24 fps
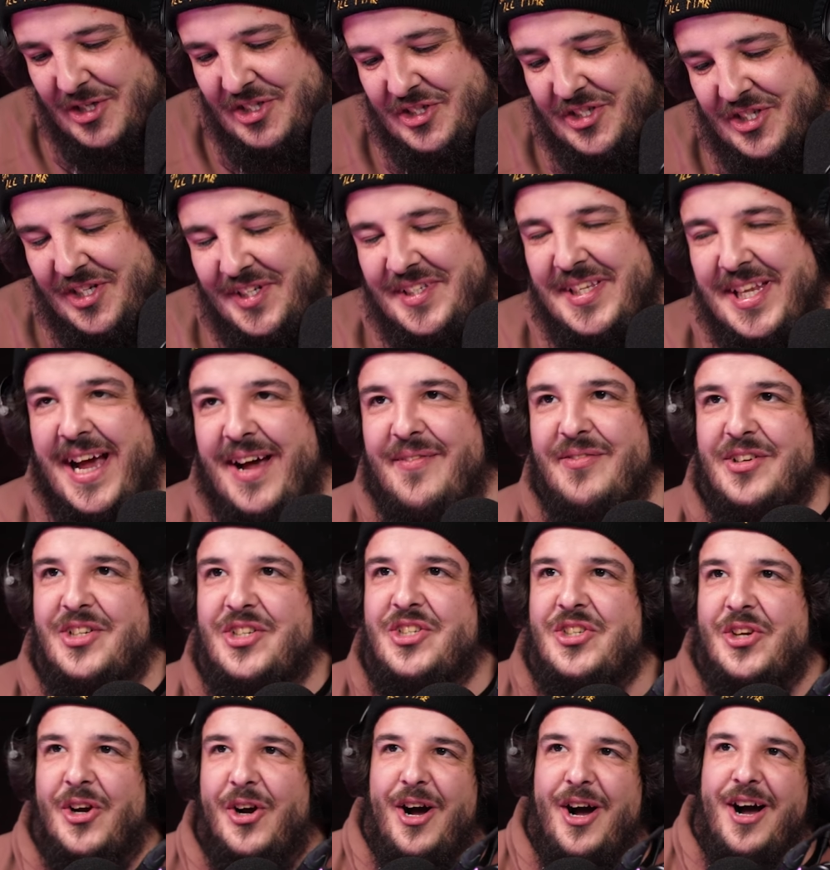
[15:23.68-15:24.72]
just have a
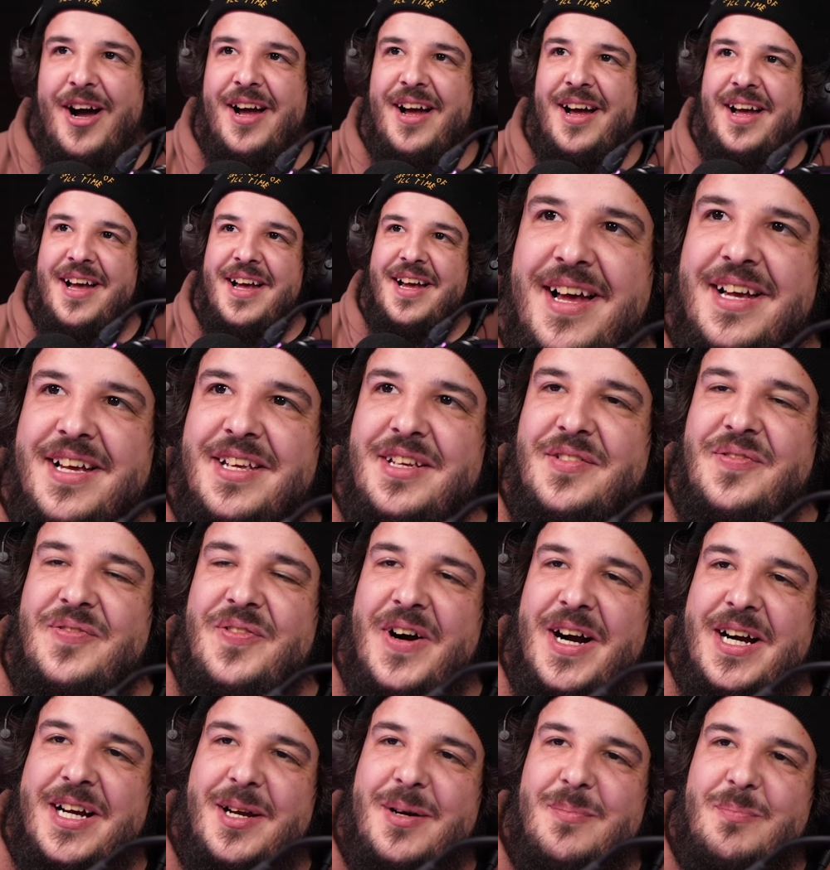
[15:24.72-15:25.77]
shot. You fucking